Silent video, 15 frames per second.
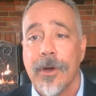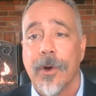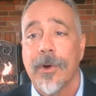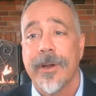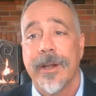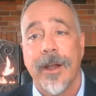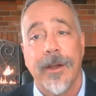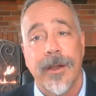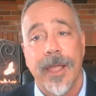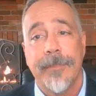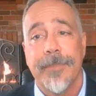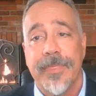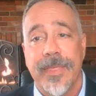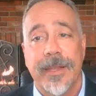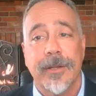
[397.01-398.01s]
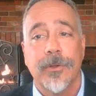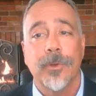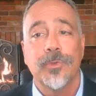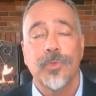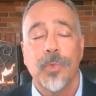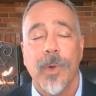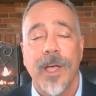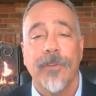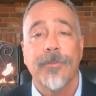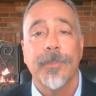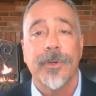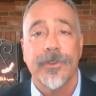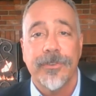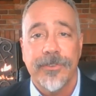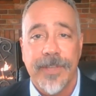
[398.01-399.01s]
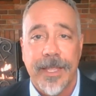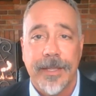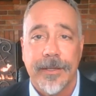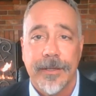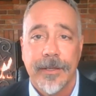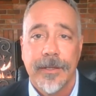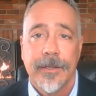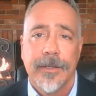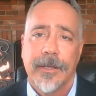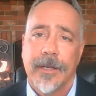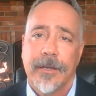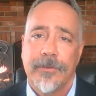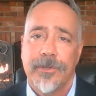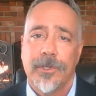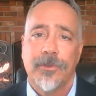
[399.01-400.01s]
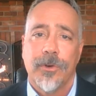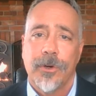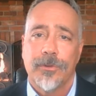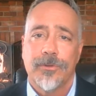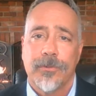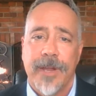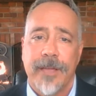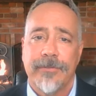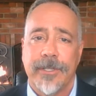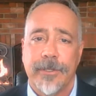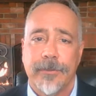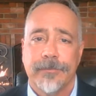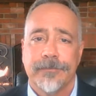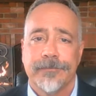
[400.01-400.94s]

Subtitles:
or in our hypothetical, 12% of your gross revenue.